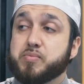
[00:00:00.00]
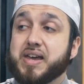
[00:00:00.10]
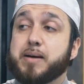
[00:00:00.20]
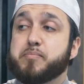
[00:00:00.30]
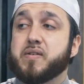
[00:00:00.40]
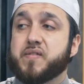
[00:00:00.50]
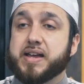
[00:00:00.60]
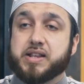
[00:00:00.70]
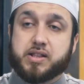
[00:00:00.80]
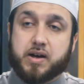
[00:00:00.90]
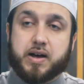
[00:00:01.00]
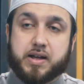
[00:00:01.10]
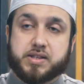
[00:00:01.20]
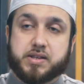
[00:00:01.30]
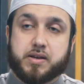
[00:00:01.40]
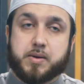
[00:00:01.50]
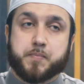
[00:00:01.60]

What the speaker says: be amplified in the heart.